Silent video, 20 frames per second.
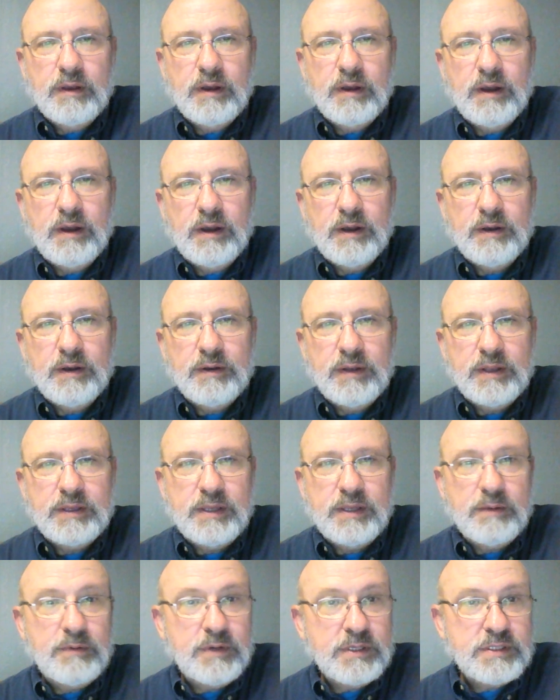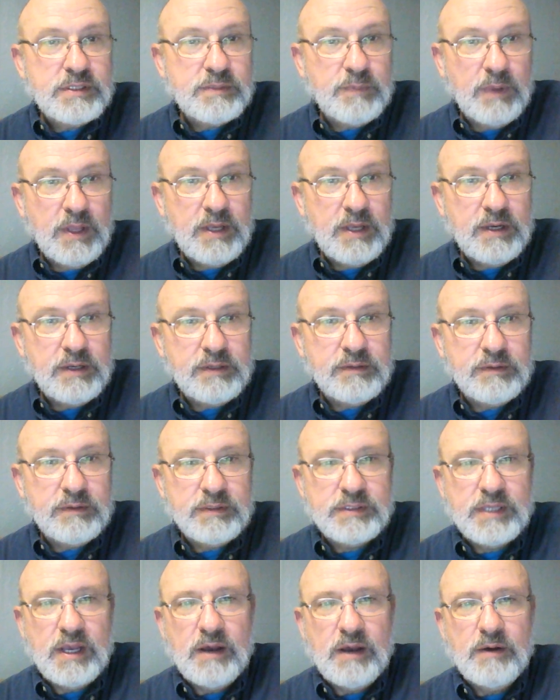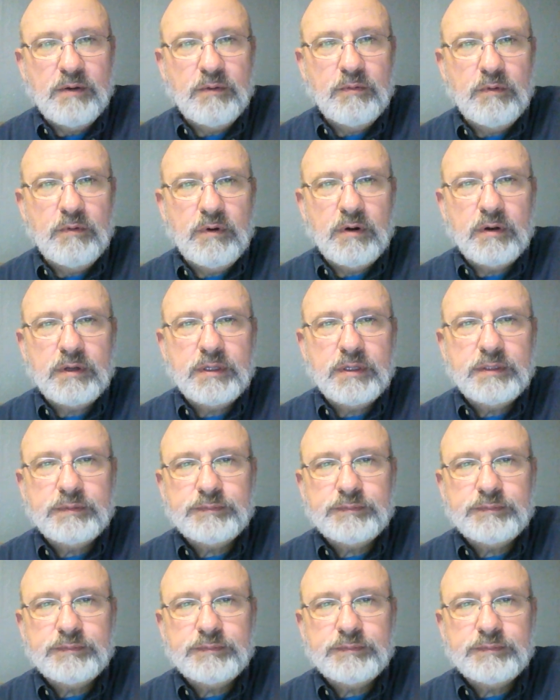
and they would explain it to us how it worked.